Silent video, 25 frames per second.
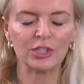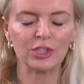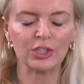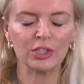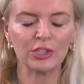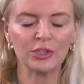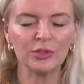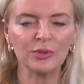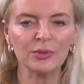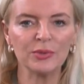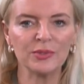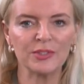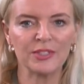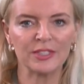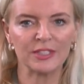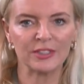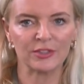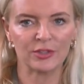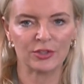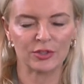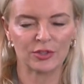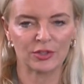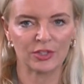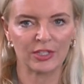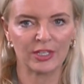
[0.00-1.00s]
losing
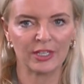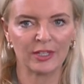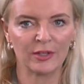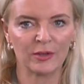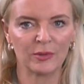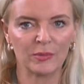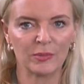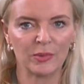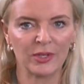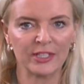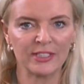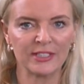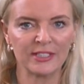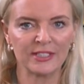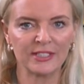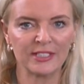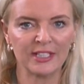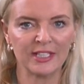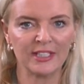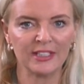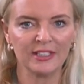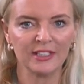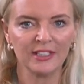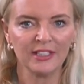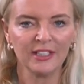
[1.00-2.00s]
streak on
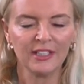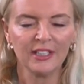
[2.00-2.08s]
Wednesday